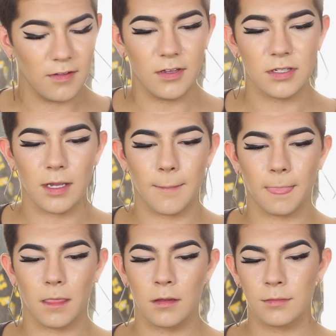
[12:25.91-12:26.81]
It feels like
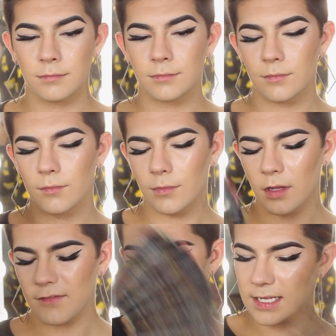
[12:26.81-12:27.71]

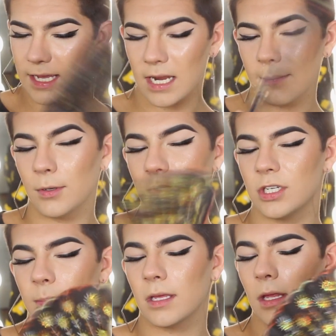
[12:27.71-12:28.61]
kind of
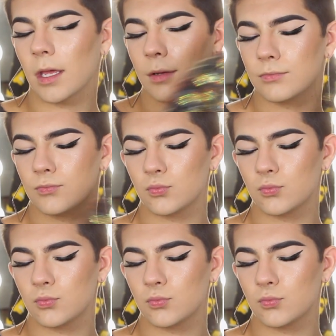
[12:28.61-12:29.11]
bougie, being like.